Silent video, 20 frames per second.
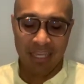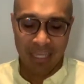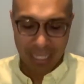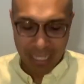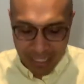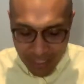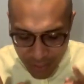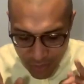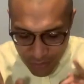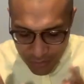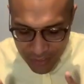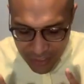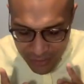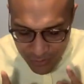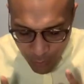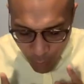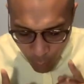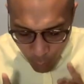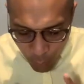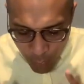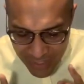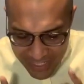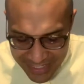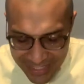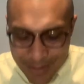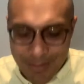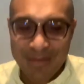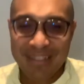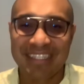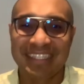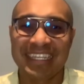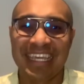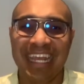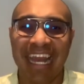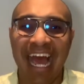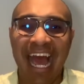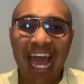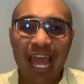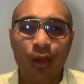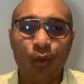And the wisdom is saying,
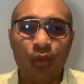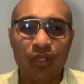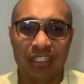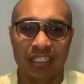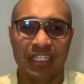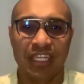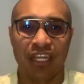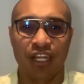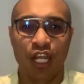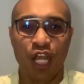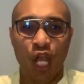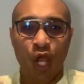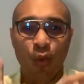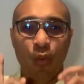I was there